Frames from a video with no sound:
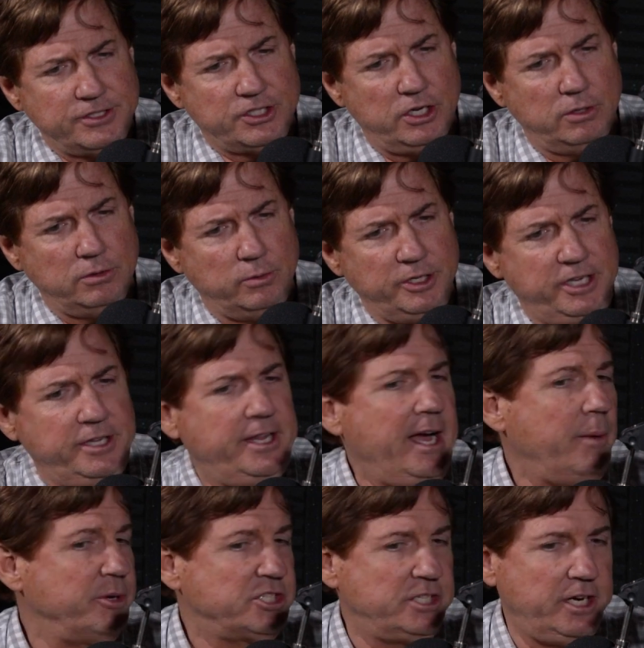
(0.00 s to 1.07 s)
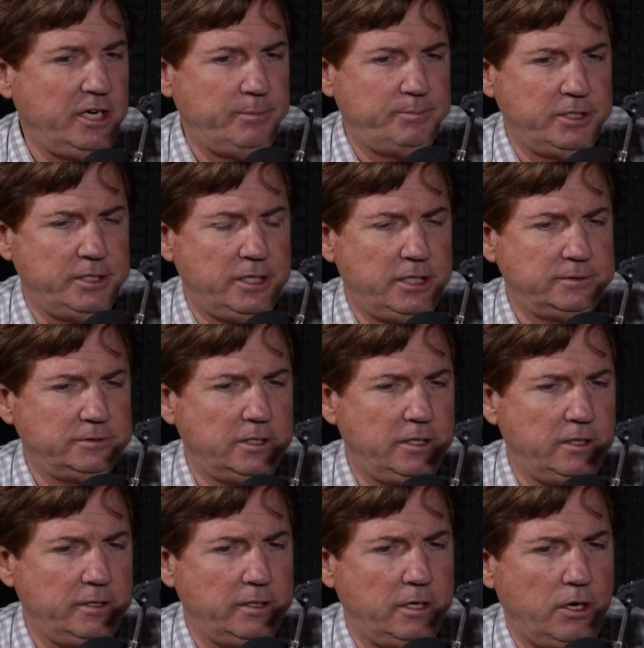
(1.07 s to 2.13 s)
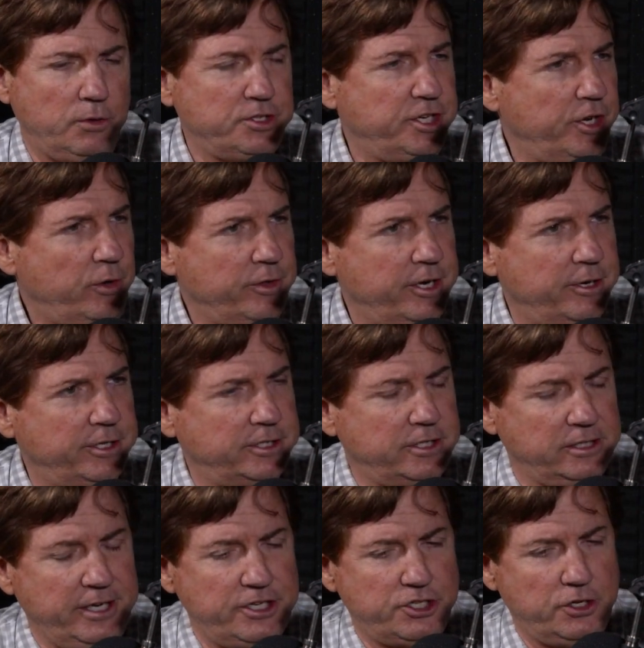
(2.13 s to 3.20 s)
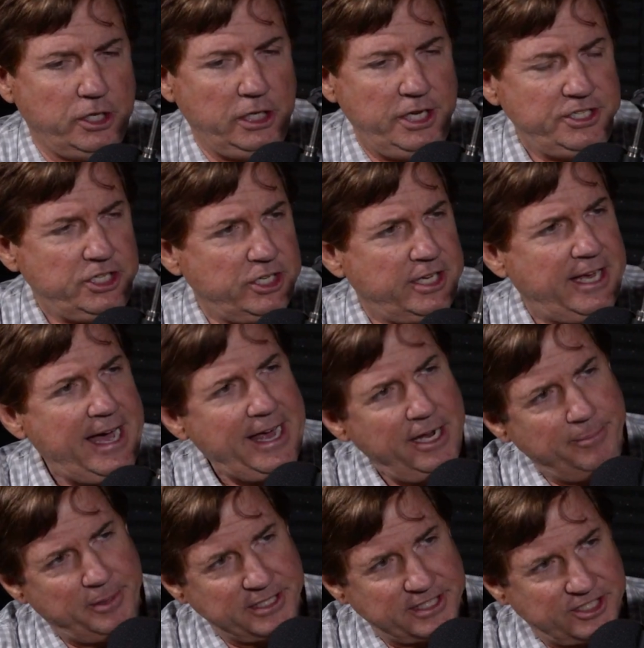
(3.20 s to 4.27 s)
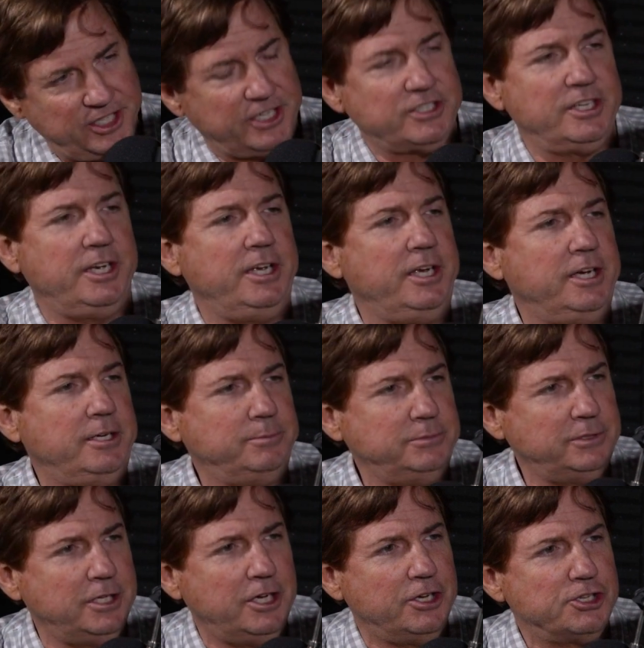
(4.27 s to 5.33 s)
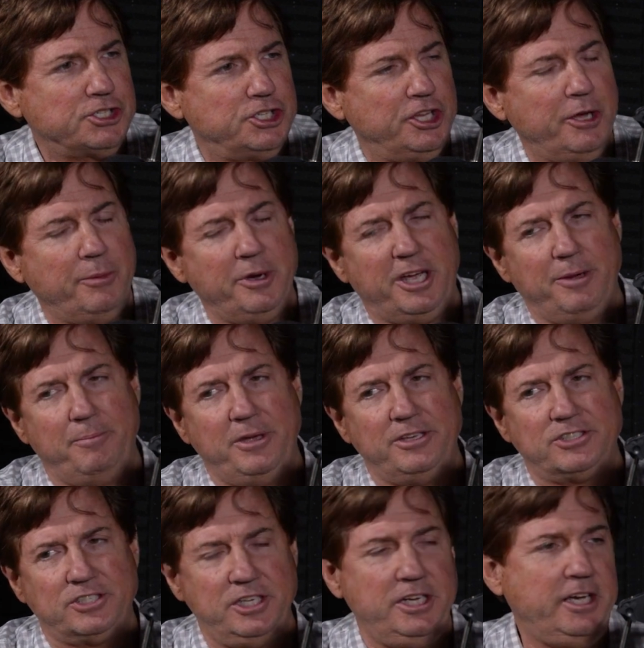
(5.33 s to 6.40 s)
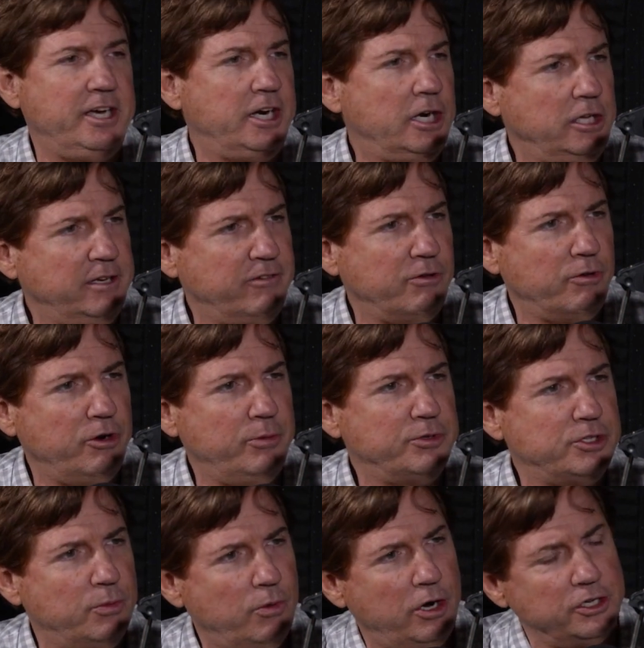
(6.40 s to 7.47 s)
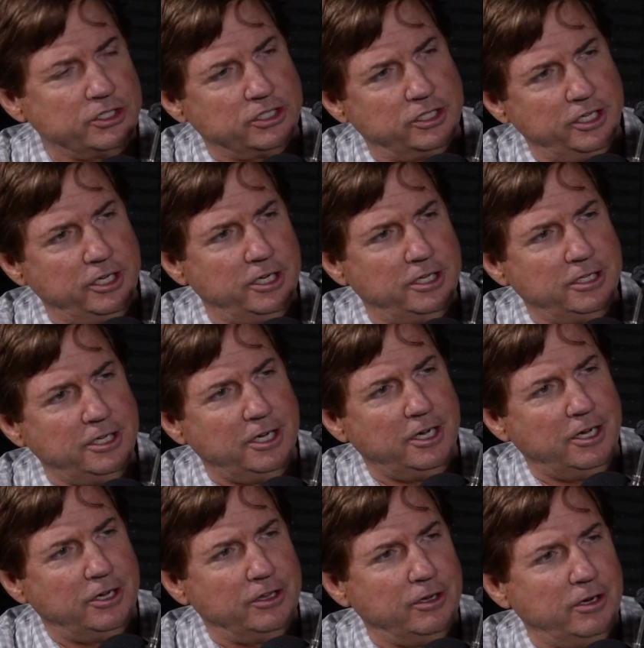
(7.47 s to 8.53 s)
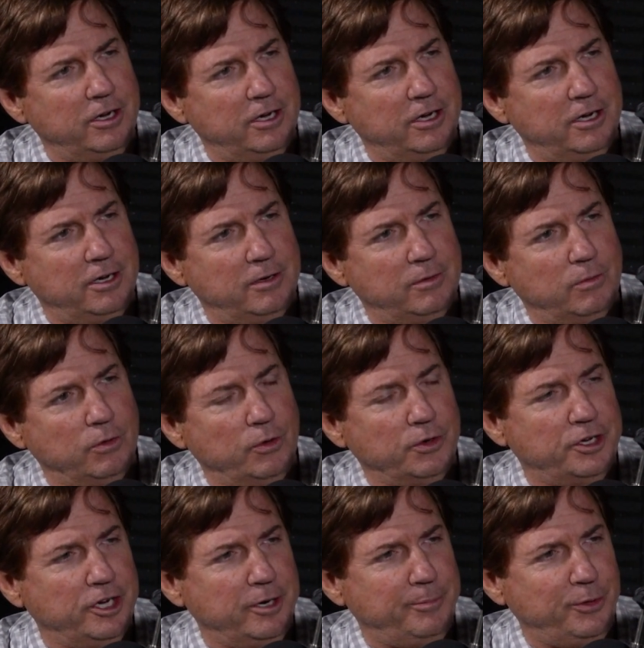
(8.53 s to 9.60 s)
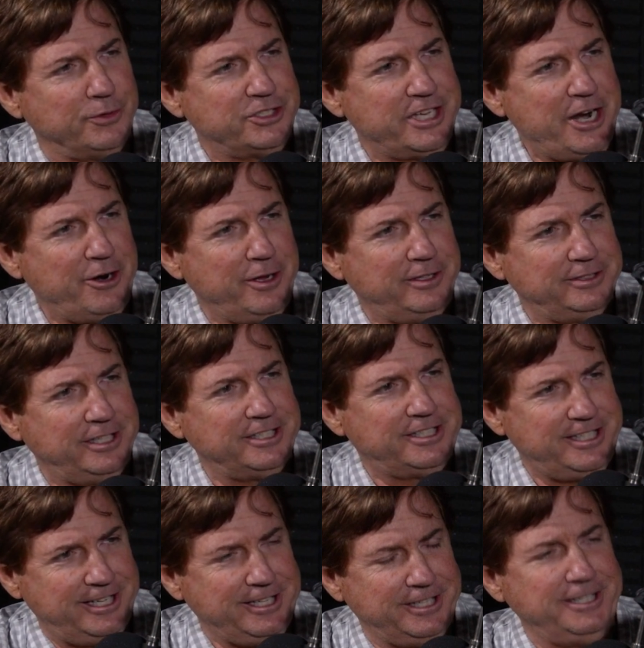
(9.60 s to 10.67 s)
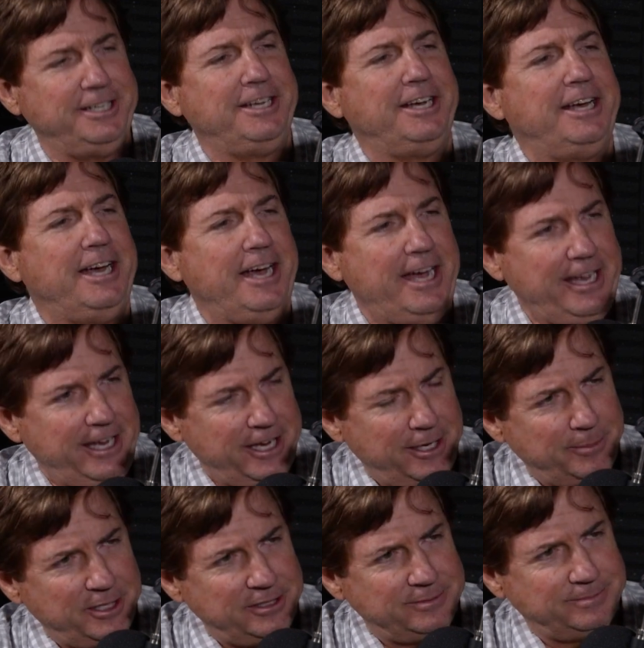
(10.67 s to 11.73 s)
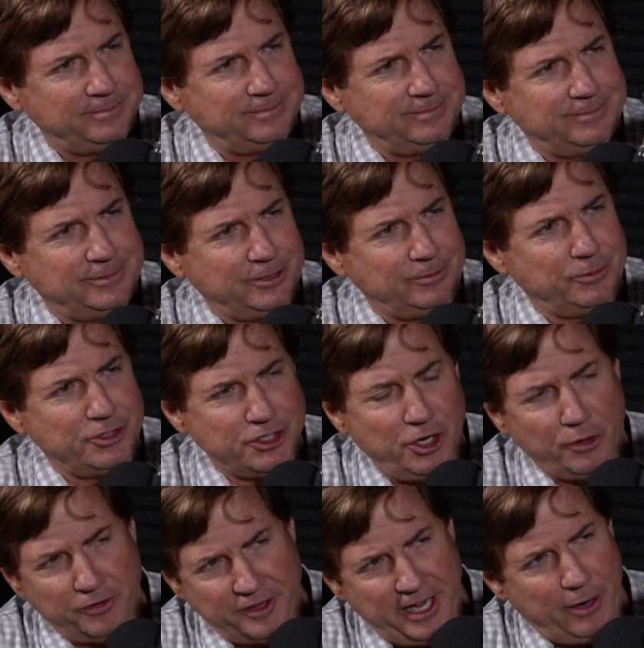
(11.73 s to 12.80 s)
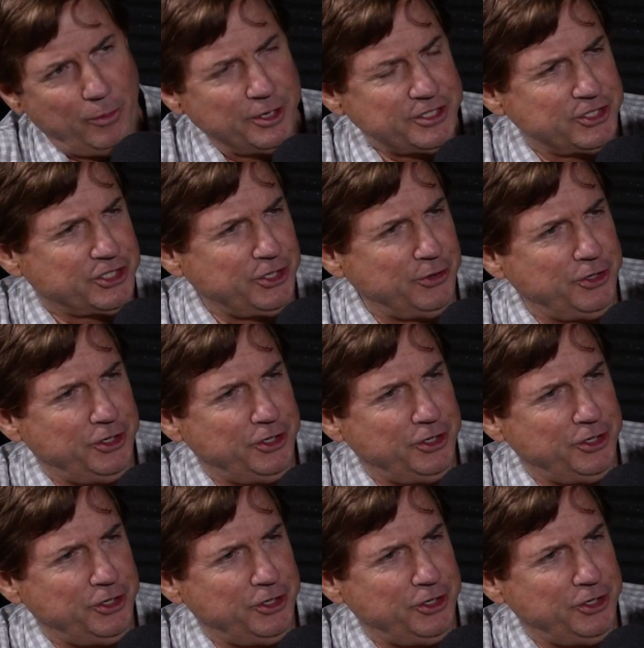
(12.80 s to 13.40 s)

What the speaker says: and so we did that. We stayed up in the hotel there at Lake Junaluska, got up at 6 a.m. so that we could be sitting in our living room to watch the World Cup on Saturday at 10 a.m. And the result of that wasn't so